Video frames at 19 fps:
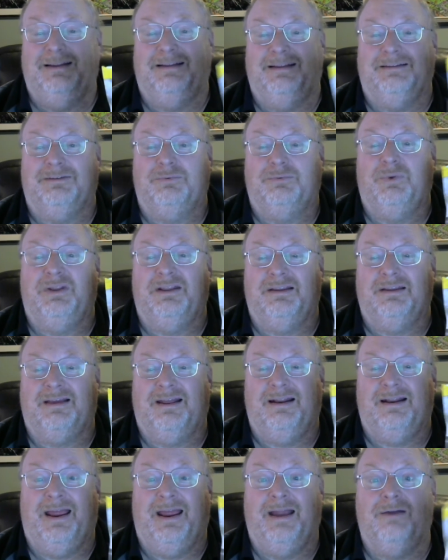It's one of the
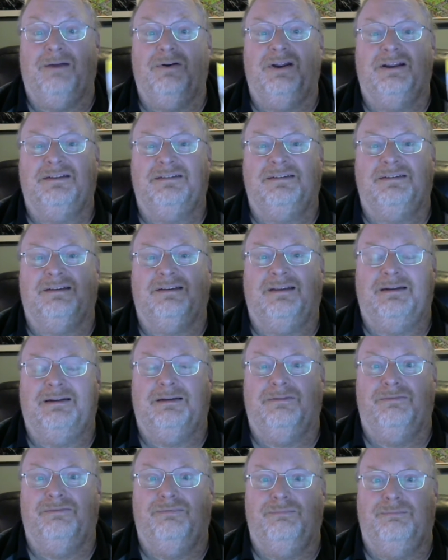kind of airiest, kind
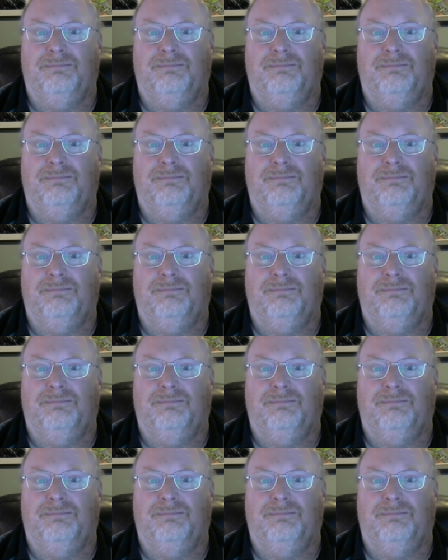of